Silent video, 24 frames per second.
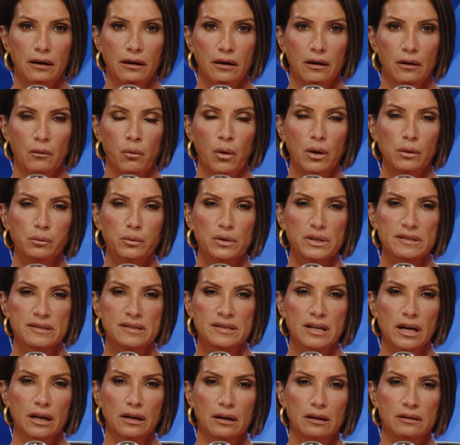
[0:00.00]
What was
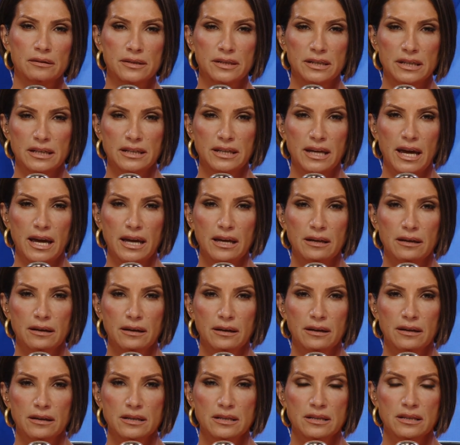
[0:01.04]
done on D-Day,
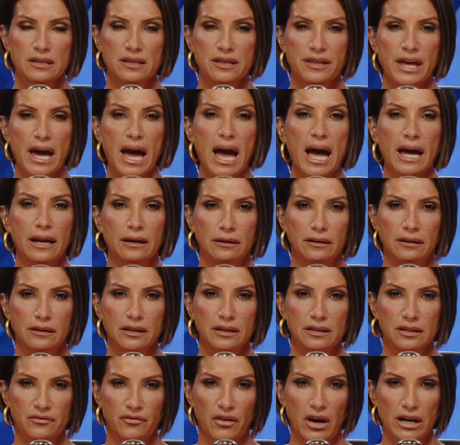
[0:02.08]
that
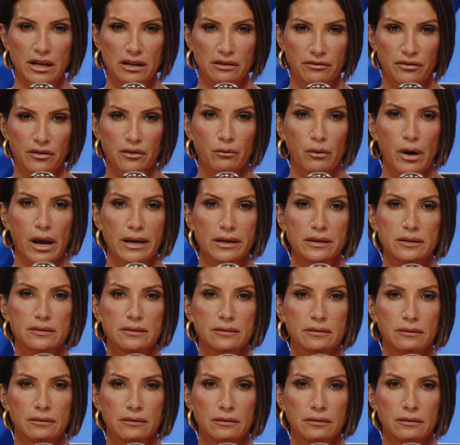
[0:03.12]
is fighting for rights.